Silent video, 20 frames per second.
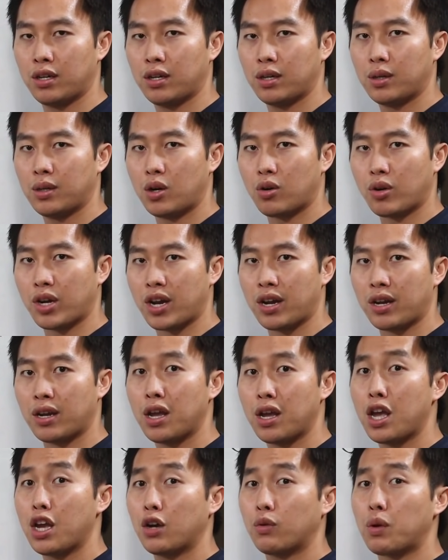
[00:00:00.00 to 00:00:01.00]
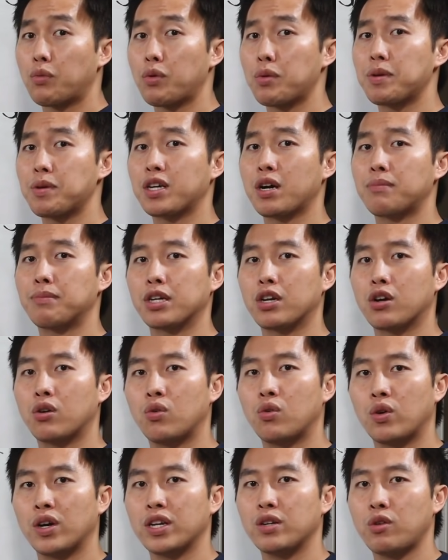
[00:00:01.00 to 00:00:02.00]
okay? When we become a
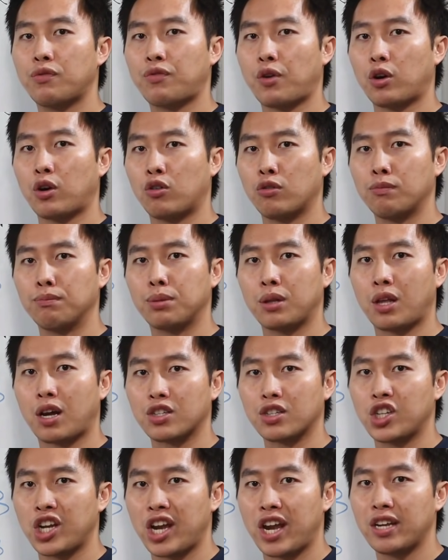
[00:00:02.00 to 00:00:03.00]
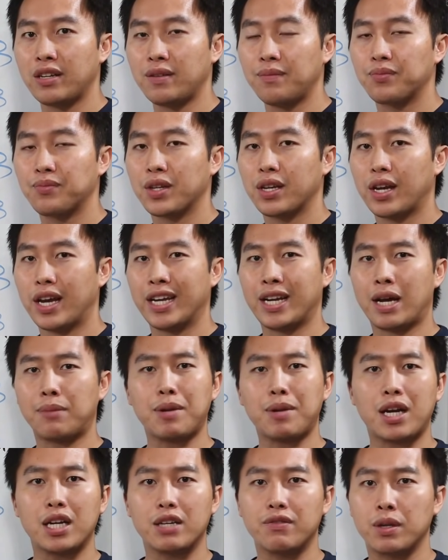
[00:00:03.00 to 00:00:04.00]
coin with our own blockchain, and I'm
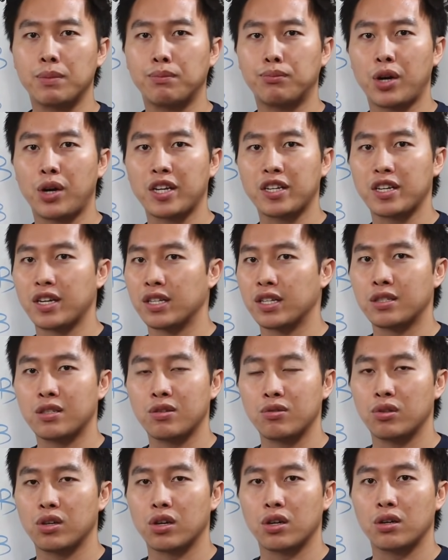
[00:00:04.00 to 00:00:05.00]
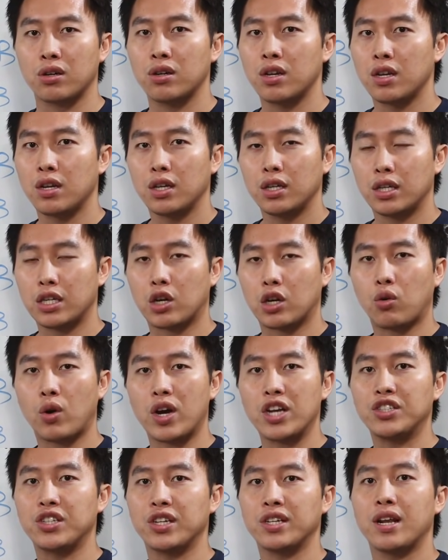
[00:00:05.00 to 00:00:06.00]
not even bringing into the
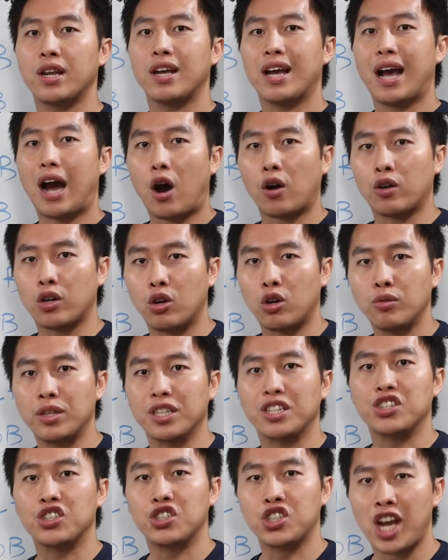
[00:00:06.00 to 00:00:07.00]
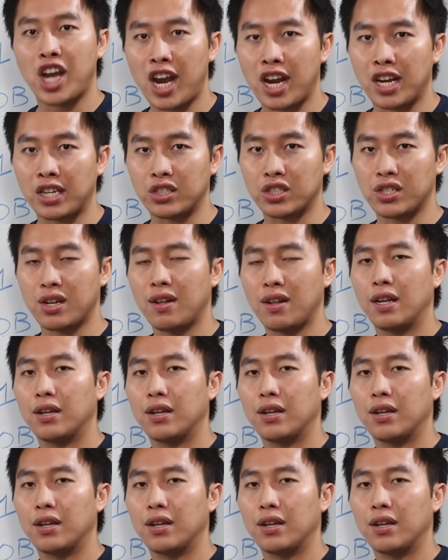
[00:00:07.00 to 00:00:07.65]
equation our own exchange.